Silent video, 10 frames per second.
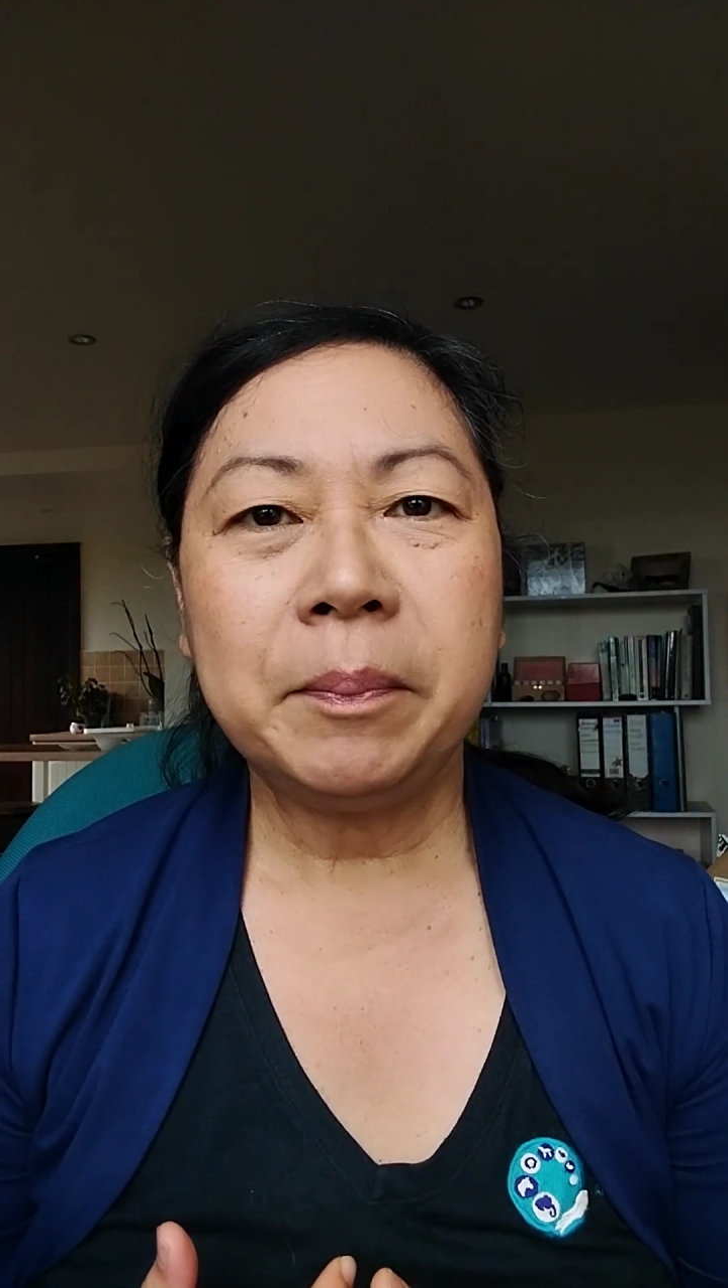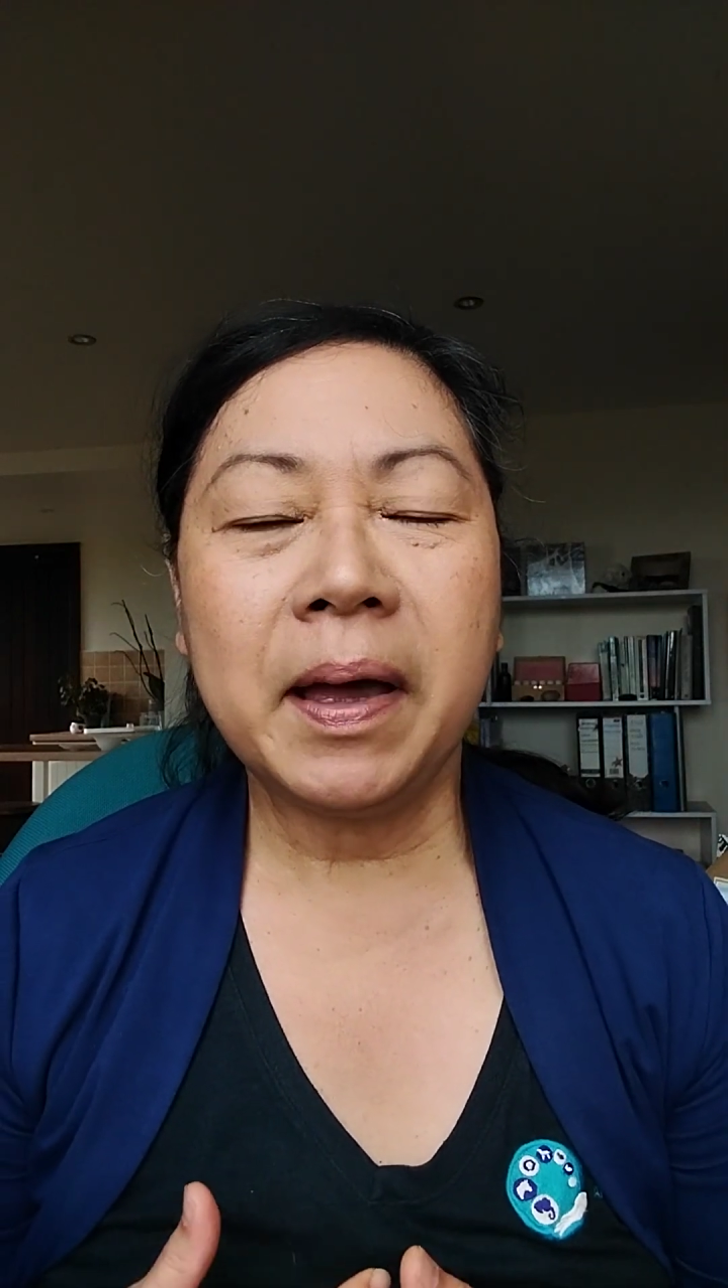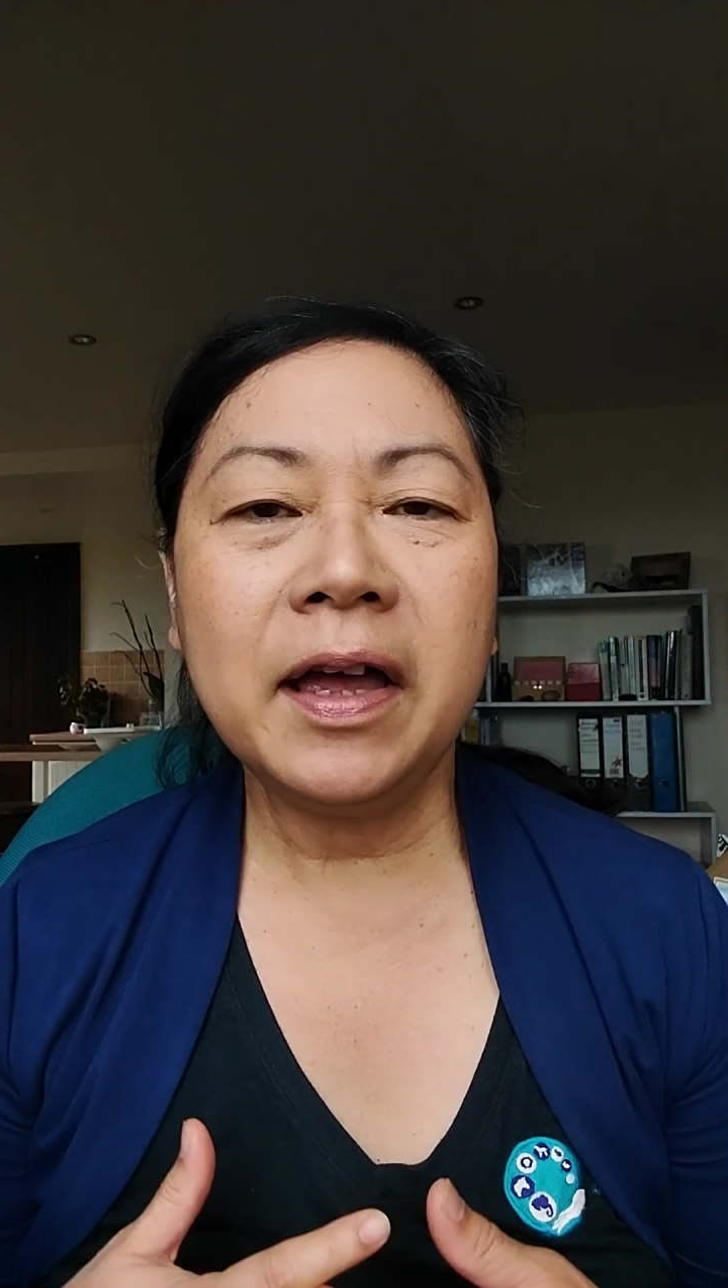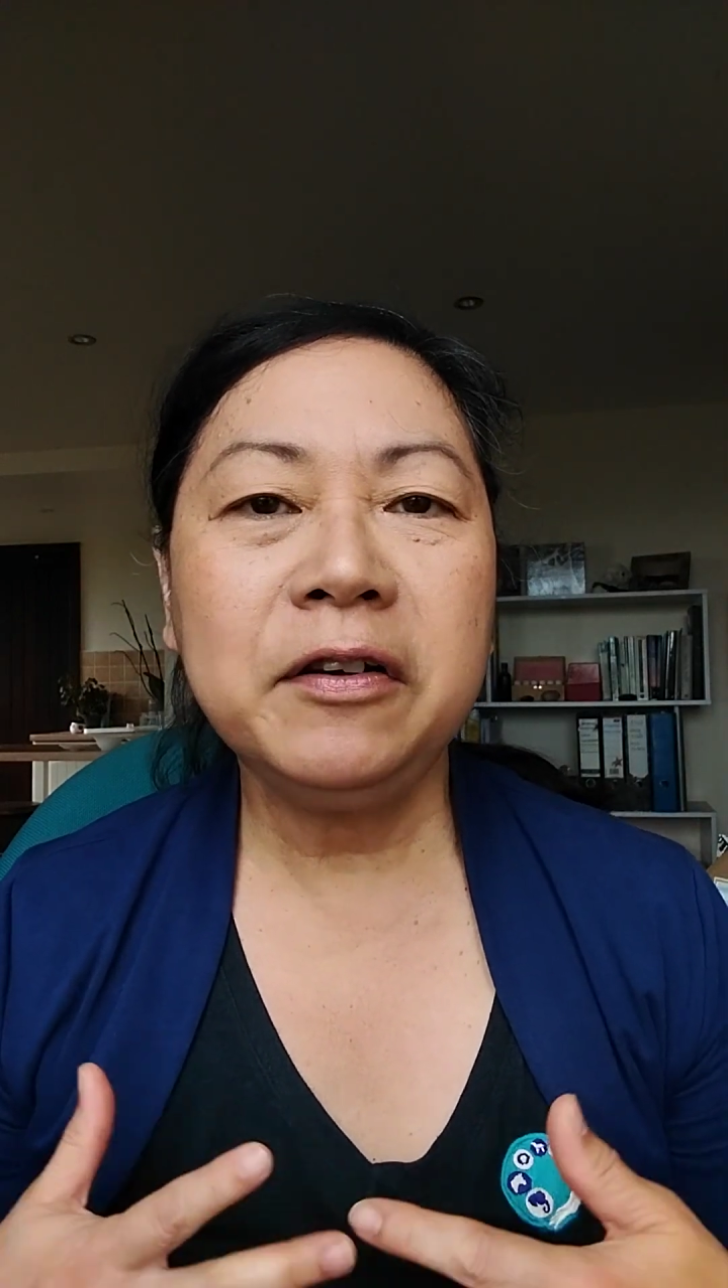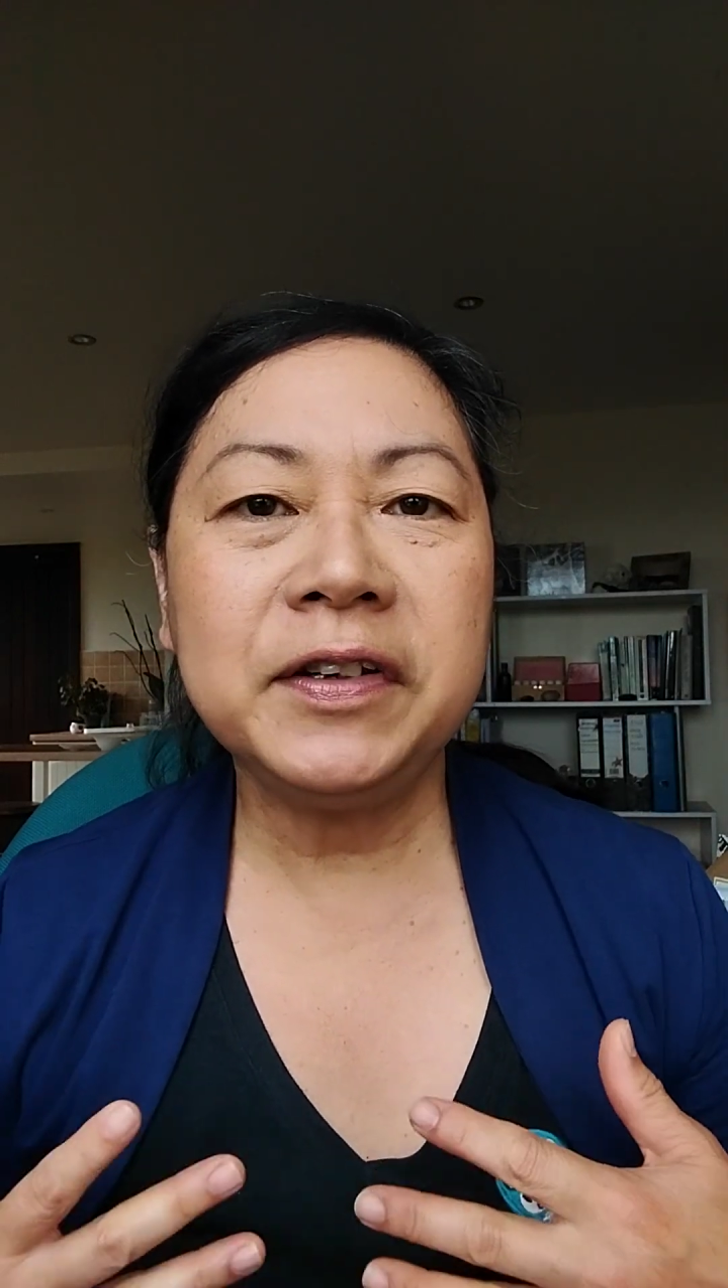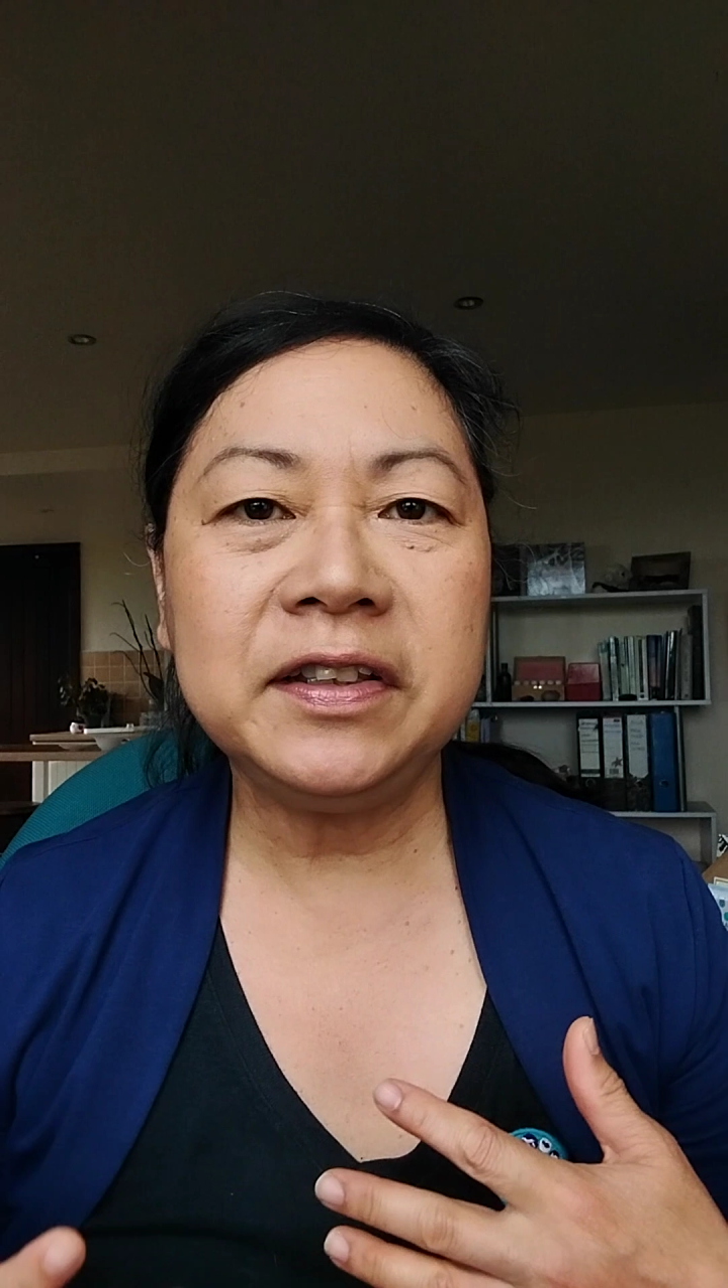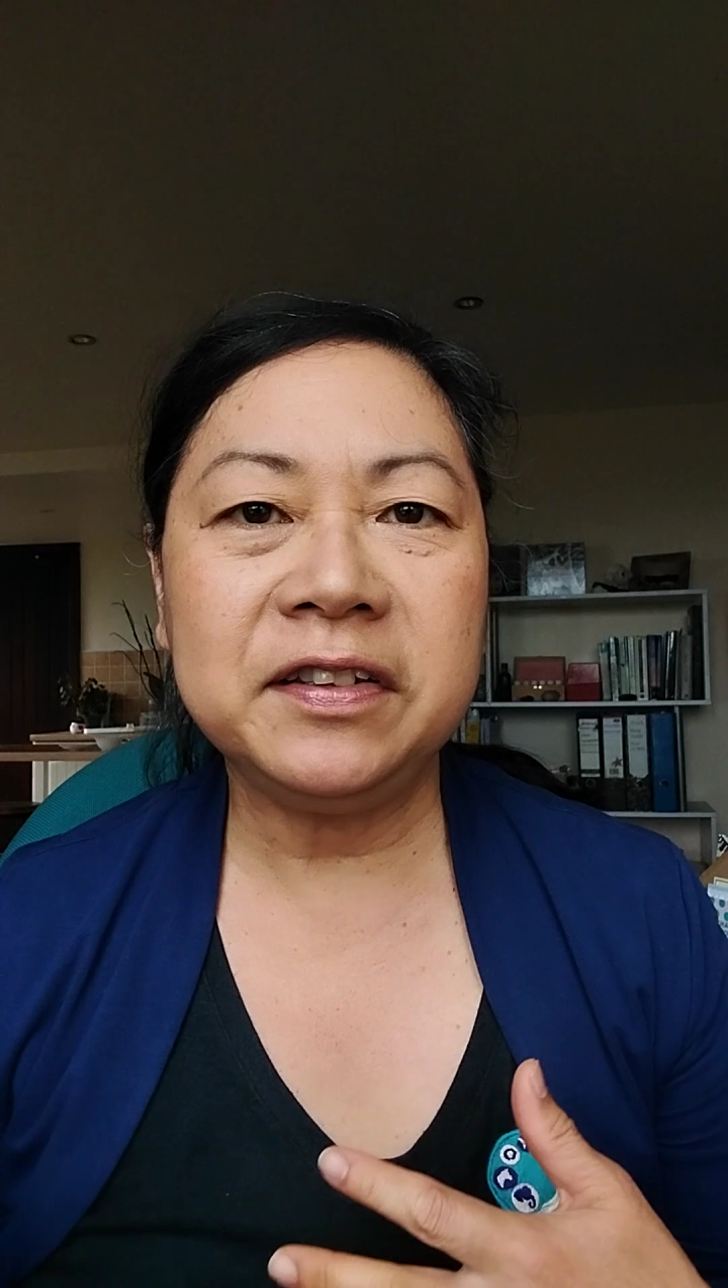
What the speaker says: part of it